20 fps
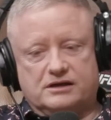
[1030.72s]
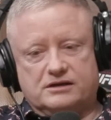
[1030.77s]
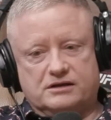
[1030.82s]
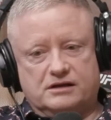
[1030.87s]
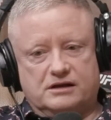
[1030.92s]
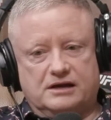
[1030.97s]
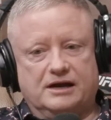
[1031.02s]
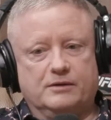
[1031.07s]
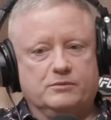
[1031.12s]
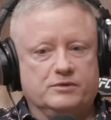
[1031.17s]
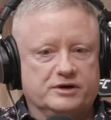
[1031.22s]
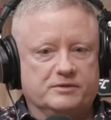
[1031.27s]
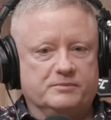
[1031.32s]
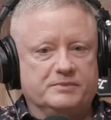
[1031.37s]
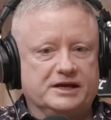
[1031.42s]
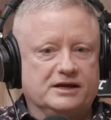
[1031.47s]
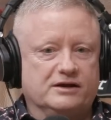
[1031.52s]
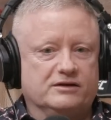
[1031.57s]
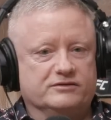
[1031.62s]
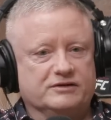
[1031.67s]
I want to
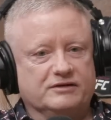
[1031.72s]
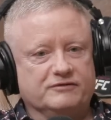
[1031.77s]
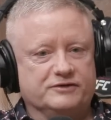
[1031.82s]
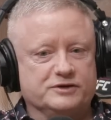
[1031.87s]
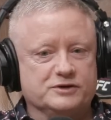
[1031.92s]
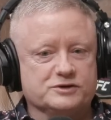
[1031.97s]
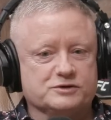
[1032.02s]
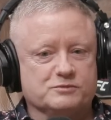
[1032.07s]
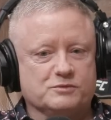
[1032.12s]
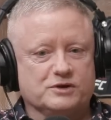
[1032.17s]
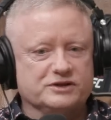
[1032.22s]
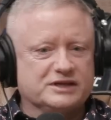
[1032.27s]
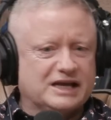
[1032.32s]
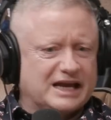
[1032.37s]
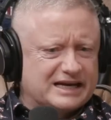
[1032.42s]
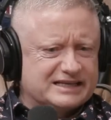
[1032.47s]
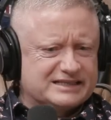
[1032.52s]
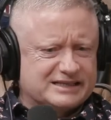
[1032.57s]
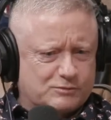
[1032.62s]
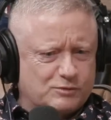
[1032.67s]
be on Infusion one day." And
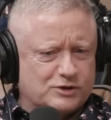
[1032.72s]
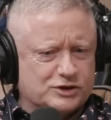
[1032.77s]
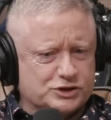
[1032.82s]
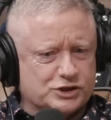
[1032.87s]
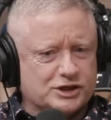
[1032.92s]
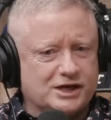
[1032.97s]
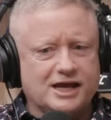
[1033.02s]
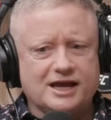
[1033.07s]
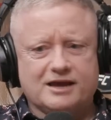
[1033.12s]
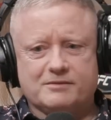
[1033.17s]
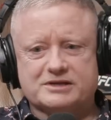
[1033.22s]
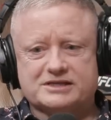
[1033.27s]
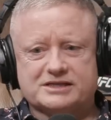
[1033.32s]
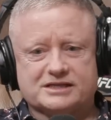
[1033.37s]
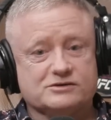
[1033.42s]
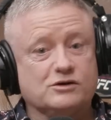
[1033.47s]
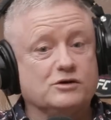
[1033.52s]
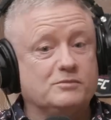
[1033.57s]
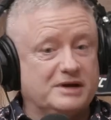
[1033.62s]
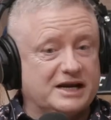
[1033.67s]
I say, "What's your name?" He says,
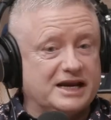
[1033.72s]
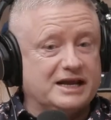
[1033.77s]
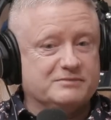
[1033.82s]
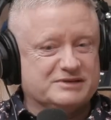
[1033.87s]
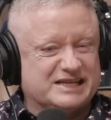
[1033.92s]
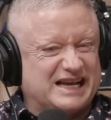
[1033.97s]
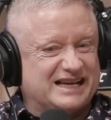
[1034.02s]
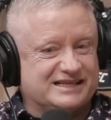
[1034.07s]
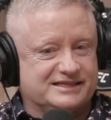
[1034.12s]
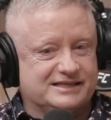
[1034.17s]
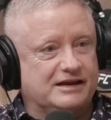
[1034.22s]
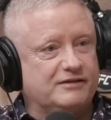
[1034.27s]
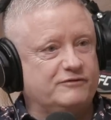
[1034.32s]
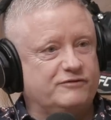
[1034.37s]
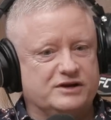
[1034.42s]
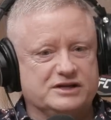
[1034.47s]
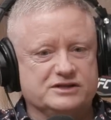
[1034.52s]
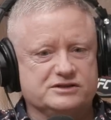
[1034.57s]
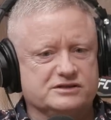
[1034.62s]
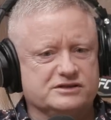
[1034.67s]
"Oh, my name's Hassan," for
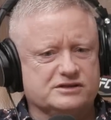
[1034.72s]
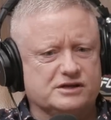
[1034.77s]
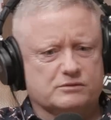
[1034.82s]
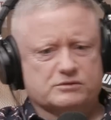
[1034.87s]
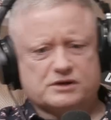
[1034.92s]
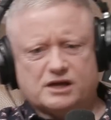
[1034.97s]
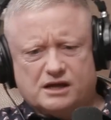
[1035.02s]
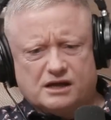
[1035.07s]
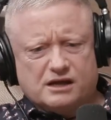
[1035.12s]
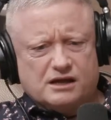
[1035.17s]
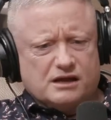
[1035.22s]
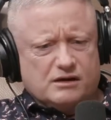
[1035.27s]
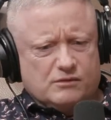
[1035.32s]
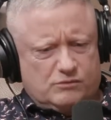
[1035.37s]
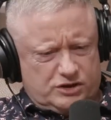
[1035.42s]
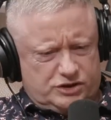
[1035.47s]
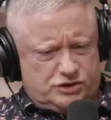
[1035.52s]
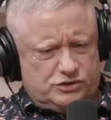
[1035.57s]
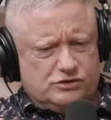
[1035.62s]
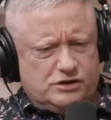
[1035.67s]
instance. I go,
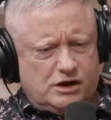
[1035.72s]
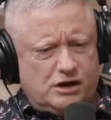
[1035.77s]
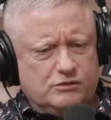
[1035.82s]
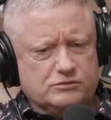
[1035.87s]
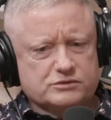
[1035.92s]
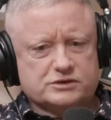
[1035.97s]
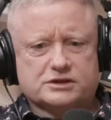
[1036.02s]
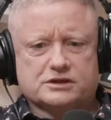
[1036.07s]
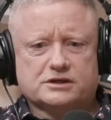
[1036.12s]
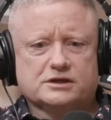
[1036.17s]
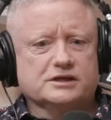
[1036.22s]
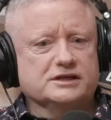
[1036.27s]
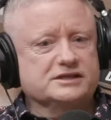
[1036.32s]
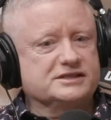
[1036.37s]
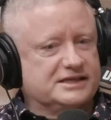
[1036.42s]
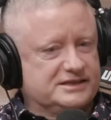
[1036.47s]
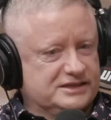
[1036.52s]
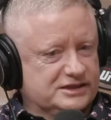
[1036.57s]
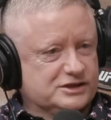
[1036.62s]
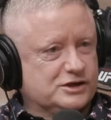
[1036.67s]
"What's your coach?" He
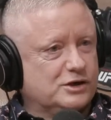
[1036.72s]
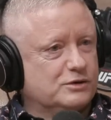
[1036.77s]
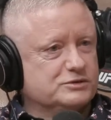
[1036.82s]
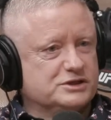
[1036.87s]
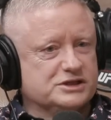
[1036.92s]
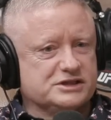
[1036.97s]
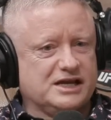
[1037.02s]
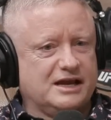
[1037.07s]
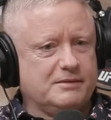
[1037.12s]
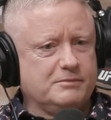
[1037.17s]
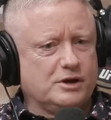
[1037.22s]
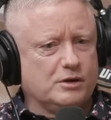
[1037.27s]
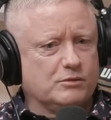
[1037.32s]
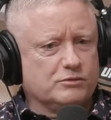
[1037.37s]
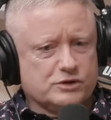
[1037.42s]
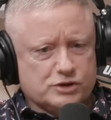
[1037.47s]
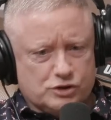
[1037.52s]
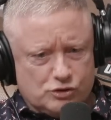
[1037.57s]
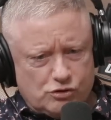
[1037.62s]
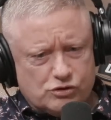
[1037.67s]
says his coach's name. I go,
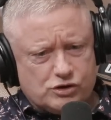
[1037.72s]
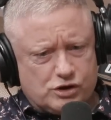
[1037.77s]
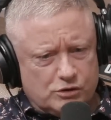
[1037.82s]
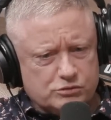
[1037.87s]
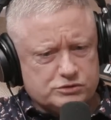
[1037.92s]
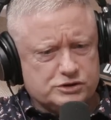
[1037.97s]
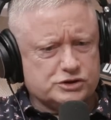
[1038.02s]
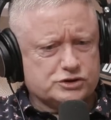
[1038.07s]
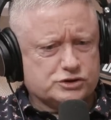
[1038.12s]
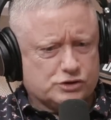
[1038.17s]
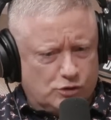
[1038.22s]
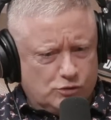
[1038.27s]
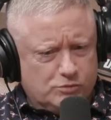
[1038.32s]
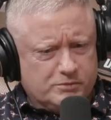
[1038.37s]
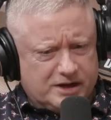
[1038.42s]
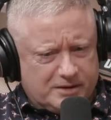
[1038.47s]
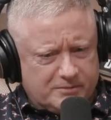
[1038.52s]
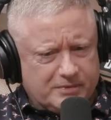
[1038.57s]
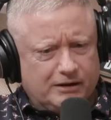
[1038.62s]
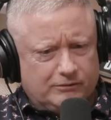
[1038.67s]
"Your coach has told me
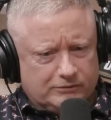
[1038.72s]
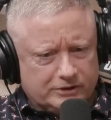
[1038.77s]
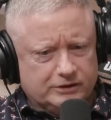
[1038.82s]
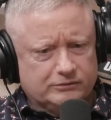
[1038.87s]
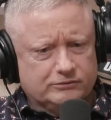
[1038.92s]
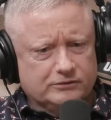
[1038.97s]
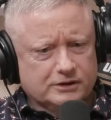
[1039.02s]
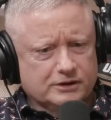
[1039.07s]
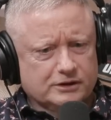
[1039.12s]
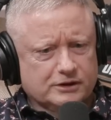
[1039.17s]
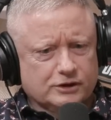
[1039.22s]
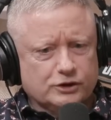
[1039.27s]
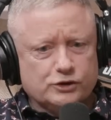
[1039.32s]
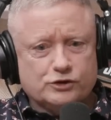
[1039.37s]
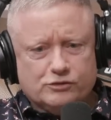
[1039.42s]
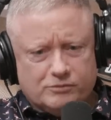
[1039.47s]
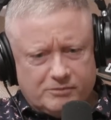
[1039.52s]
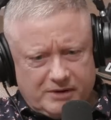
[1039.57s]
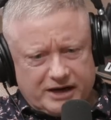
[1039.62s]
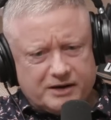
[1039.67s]
about you.
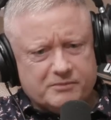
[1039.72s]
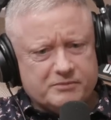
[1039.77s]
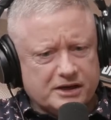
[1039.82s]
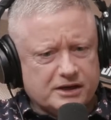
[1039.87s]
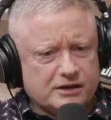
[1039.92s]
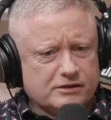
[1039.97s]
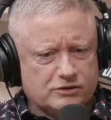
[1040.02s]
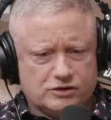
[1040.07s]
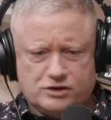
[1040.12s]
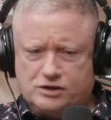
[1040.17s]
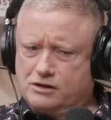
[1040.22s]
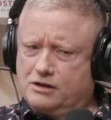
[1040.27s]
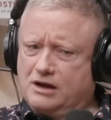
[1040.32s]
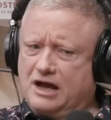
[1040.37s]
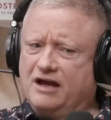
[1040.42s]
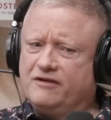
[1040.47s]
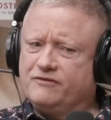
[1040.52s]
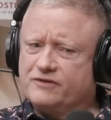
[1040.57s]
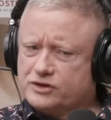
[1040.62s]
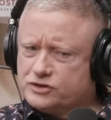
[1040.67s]
You're meant to be. Yeah,
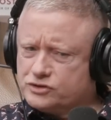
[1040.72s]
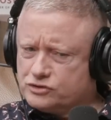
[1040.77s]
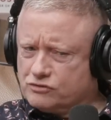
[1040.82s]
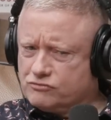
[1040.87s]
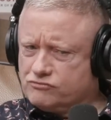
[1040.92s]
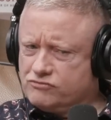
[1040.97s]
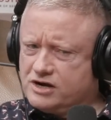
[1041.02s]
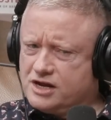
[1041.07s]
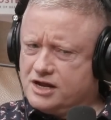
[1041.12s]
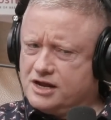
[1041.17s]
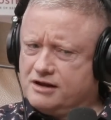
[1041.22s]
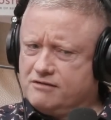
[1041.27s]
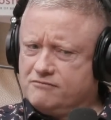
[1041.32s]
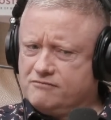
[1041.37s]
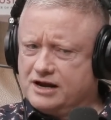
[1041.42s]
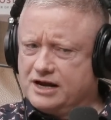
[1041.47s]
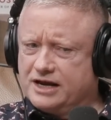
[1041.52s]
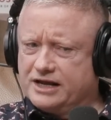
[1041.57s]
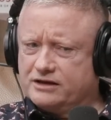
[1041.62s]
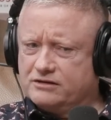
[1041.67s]
I've heard you're really,
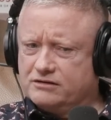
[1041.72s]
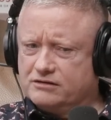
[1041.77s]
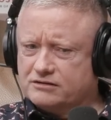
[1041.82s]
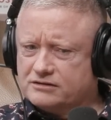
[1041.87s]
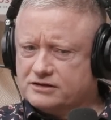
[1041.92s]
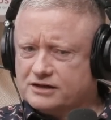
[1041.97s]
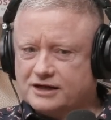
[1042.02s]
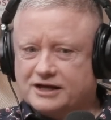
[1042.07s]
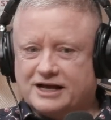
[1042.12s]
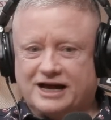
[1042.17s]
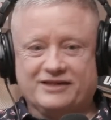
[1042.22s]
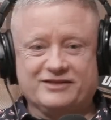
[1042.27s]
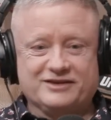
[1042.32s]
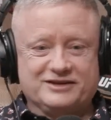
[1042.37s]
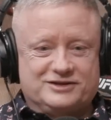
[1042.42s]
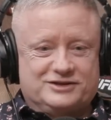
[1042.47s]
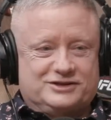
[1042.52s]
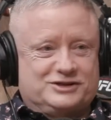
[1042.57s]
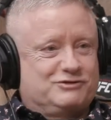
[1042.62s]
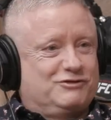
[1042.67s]
really good." And they
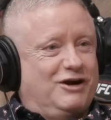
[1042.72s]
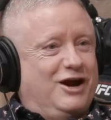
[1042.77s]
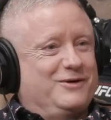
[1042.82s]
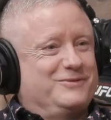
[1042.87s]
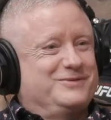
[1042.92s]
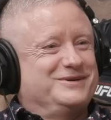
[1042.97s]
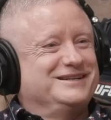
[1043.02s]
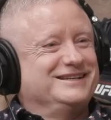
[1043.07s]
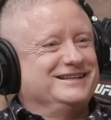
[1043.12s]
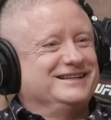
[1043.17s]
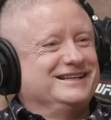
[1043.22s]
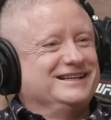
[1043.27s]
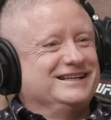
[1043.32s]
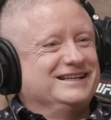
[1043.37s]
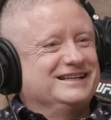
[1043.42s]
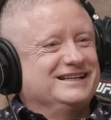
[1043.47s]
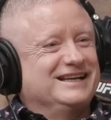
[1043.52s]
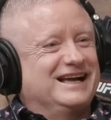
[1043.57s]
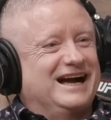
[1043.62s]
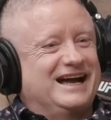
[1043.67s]
just grow. Yeah.
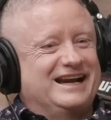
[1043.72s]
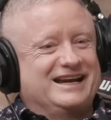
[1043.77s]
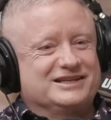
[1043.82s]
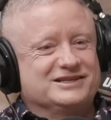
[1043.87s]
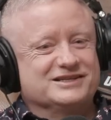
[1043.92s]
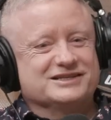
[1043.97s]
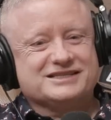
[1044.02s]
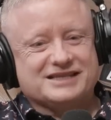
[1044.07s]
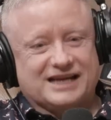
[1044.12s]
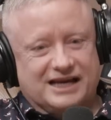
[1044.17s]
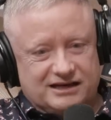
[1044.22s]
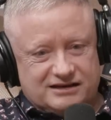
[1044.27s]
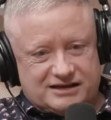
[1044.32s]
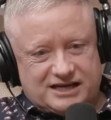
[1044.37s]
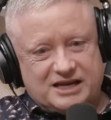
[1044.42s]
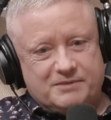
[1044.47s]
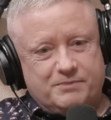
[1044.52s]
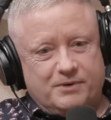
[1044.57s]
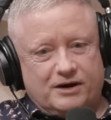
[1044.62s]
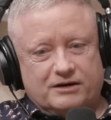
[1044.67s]
And I just say,
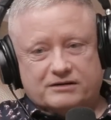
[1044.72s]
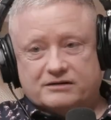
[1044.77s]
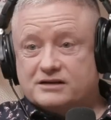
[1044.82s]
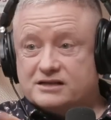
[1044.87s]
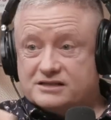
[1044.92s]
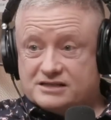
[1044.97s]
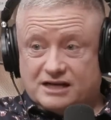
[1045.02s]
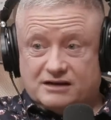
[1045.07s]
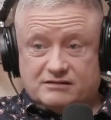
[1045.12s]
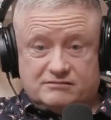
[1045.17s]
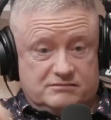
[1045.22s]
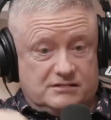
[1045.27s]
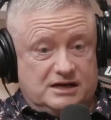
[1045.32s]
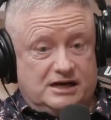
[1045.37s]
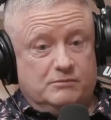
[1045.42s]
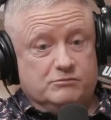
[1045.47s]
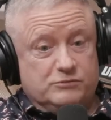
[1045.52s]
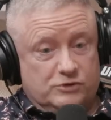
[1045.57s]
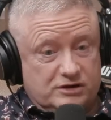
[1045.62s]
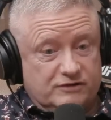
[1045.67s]
keep on, because
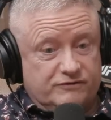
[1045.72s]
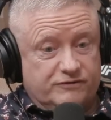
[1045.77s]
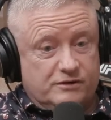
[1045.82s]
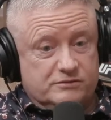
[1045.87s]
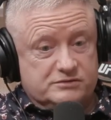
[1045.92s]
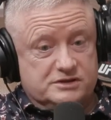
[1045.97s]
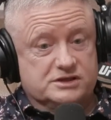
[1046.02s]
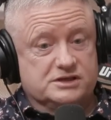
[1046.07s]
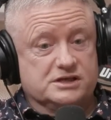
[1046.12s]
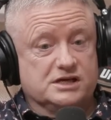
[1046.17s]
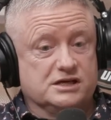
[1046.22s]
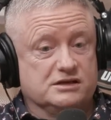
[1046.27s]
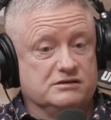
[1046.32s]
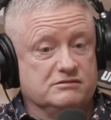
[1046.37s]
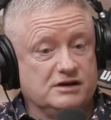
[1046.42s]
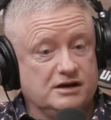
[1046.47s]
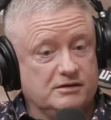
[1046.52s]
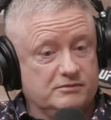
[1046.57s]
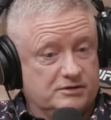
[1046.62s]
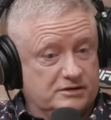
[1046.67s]
I'm looking forward to seeing you
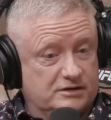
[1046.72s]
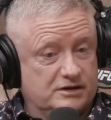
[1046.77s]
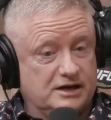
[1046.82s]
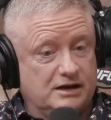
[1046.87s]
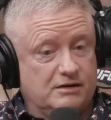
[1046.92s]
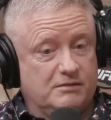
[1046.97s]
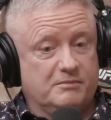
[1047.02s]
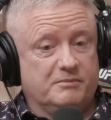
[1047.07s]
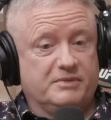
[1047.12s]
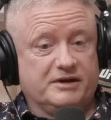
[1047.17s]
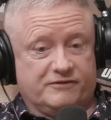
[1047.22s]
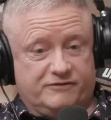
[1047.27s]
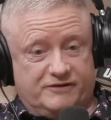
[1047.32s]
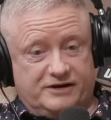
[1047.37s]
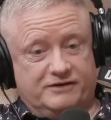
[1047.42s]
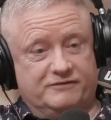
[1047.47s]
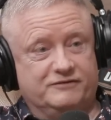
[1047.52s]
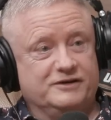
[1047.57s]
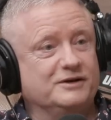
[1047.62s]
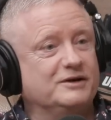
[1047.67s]
now. Now I'm a big fan
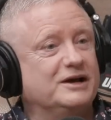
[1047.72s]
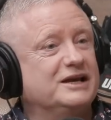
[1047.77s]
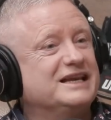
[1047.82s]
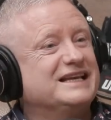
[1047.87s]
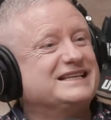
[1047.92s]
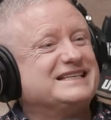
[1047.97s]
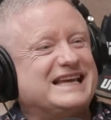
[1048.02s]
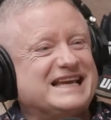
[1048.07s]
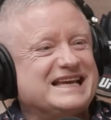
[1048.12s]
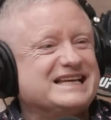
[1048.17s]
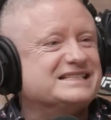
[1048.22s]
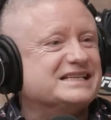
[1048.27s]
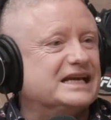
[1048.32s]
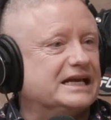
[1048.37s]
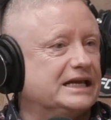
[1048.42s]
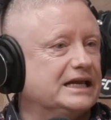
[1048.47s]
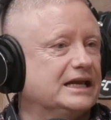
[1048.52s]
of you, and it's easy.